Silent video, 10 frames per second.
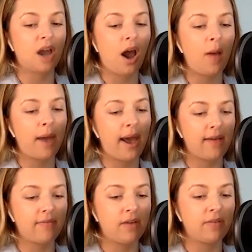top
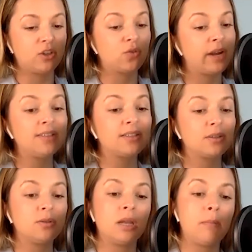half of a
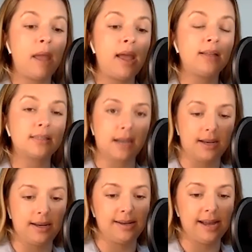translucent man
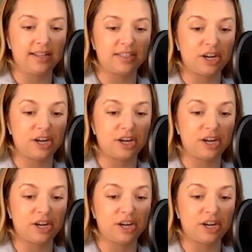standing next